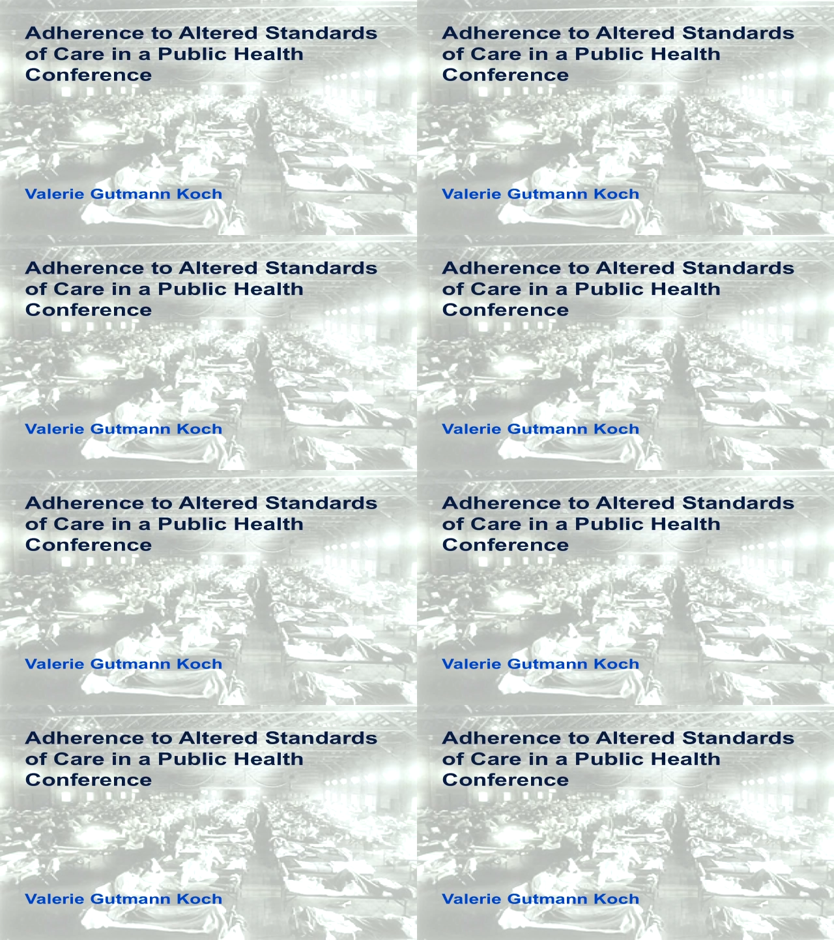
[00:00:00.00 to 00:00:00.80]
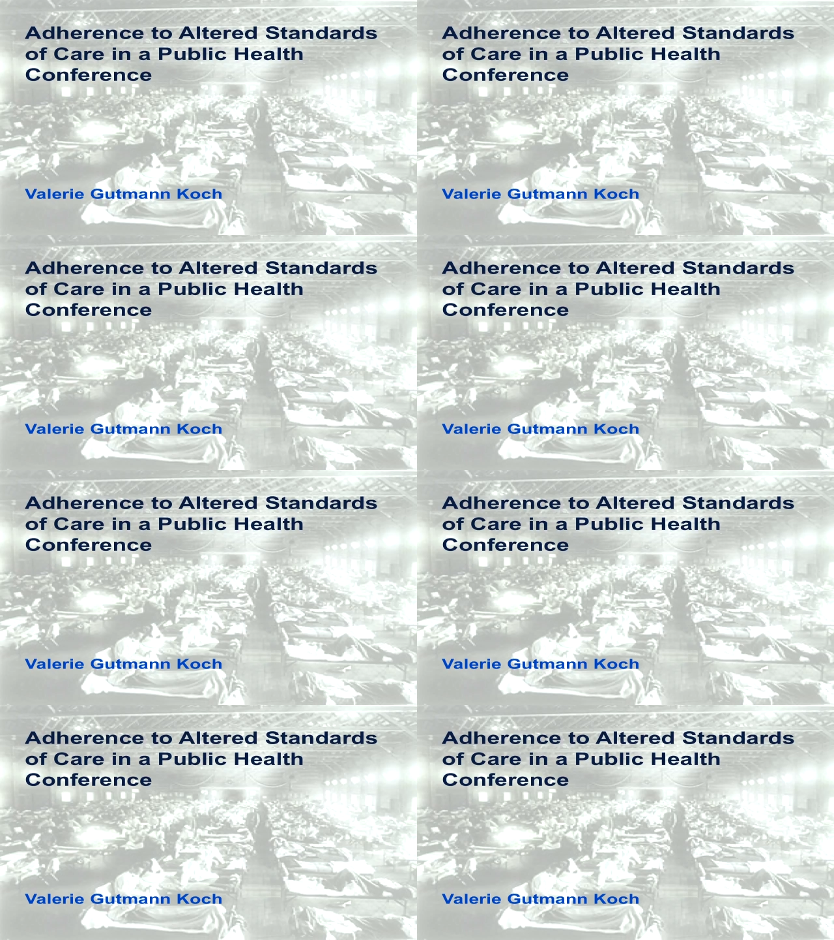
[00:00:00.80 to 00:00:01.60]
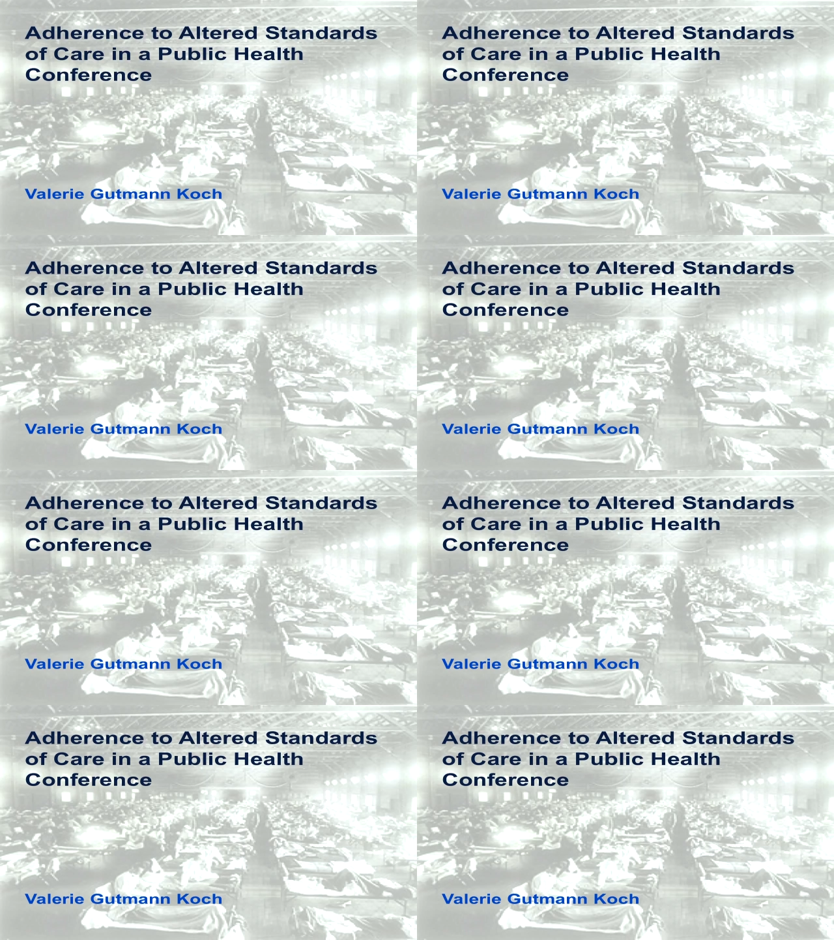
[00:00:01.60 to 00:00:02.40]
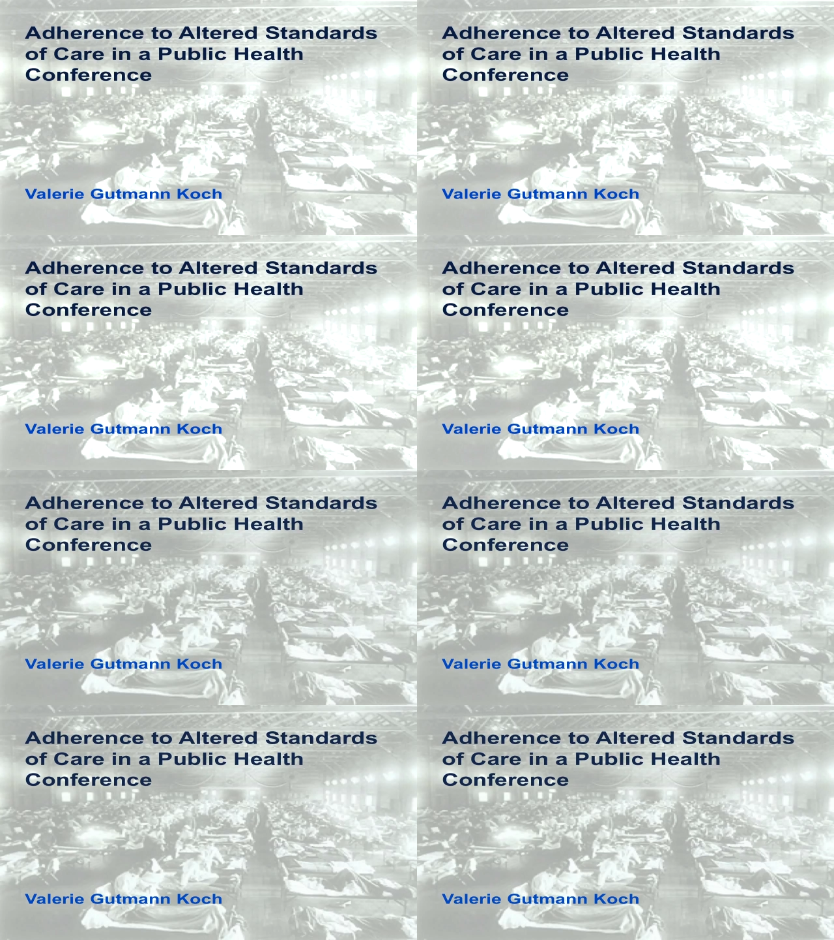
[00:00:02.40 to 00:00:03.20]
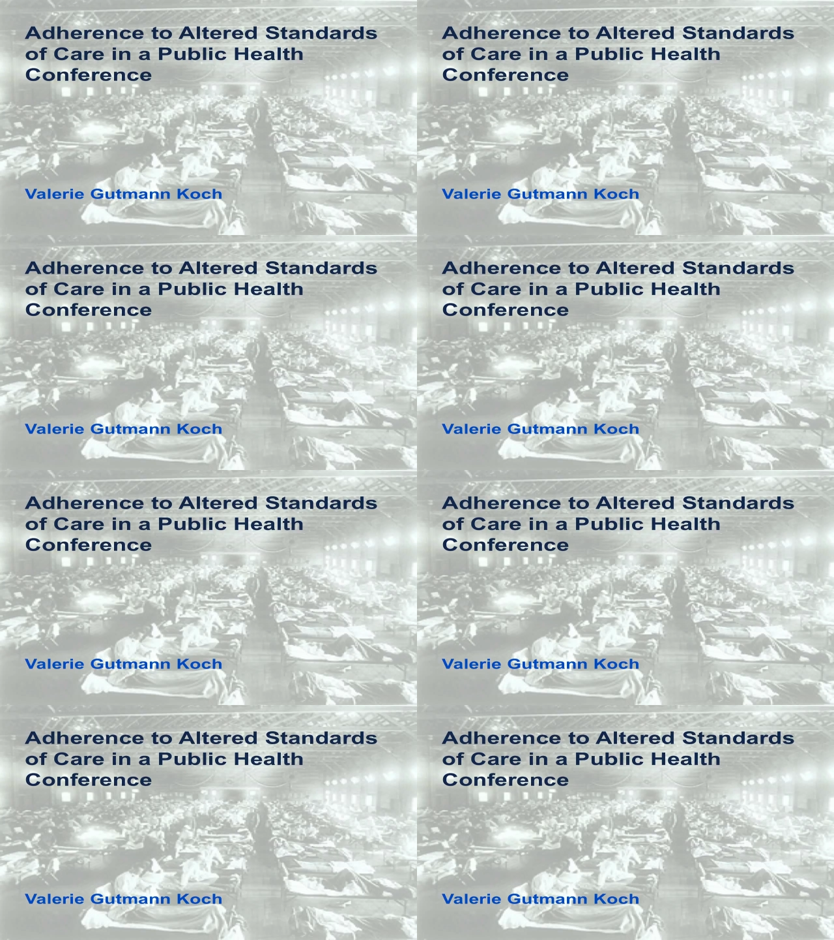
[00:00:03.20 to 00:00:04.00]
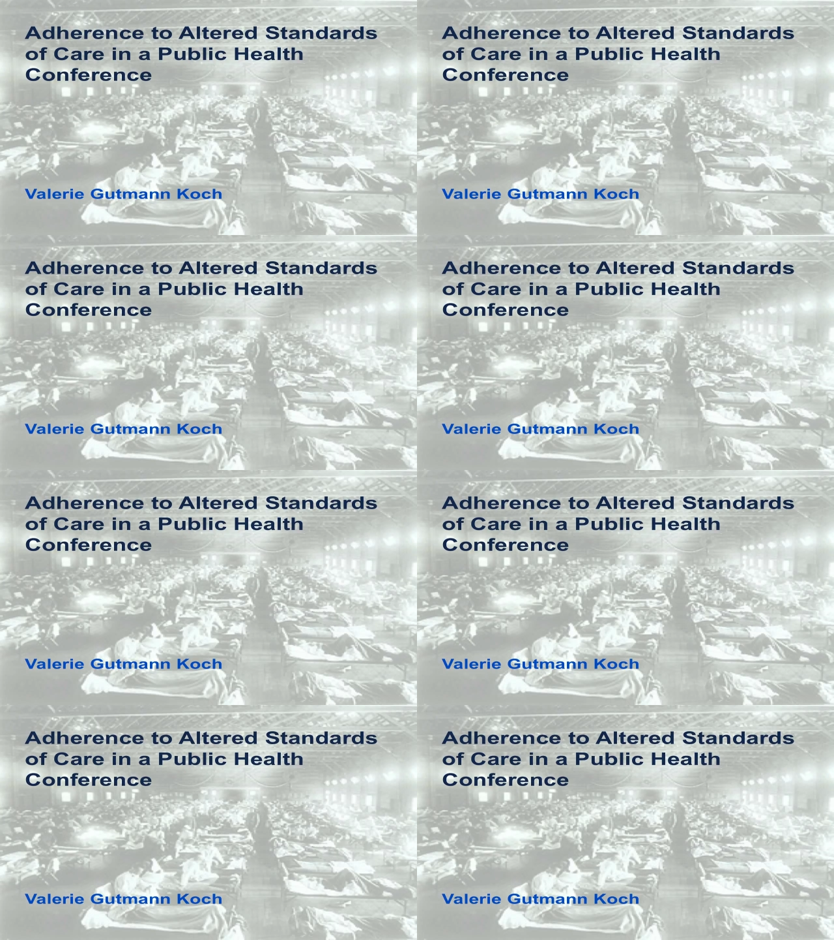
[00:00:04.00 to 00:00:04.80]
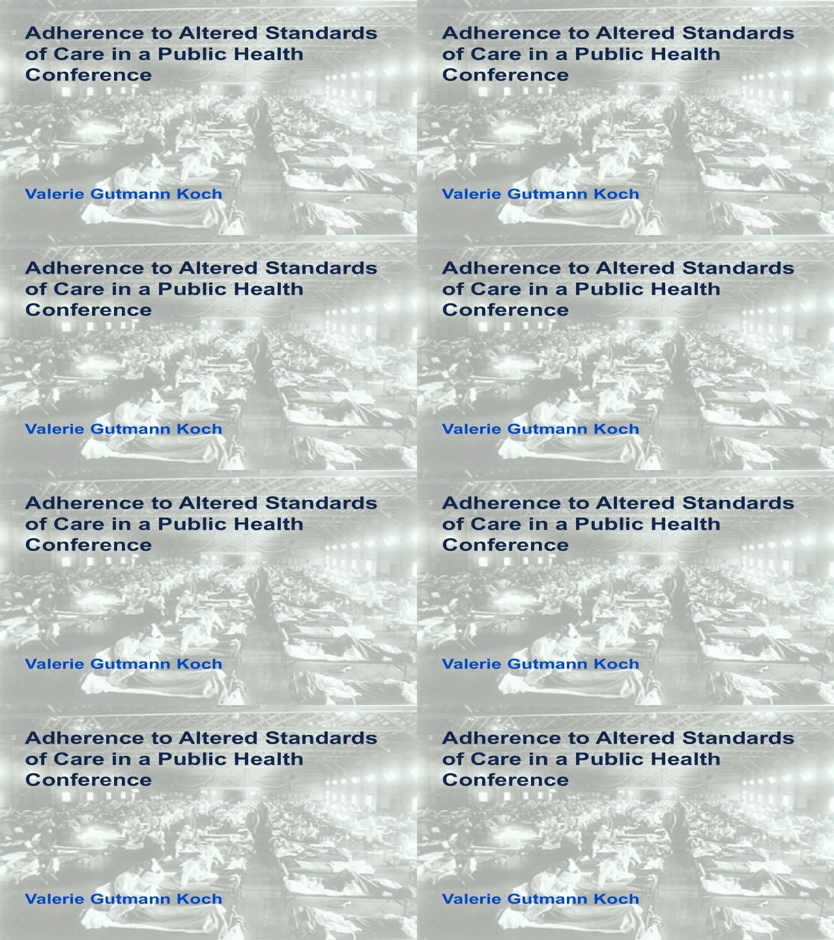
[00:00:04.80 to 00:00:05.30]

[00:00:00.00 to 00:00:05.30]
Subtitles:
Nobody's mouth can be seen.